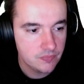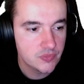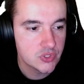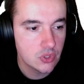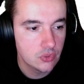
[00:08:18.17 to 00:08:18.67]

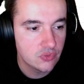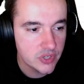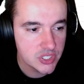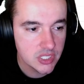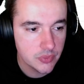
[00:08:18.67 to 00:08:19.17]
So
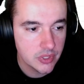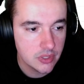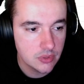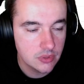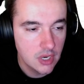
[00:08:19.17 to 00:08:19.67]
first thing
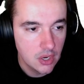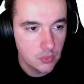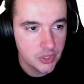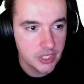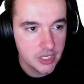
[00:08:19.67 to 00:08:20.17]
we're
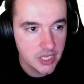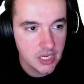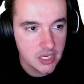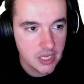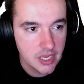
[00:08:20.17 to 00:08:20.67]
going to
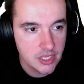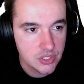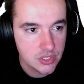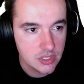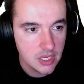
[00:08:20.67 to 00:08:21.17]
need is,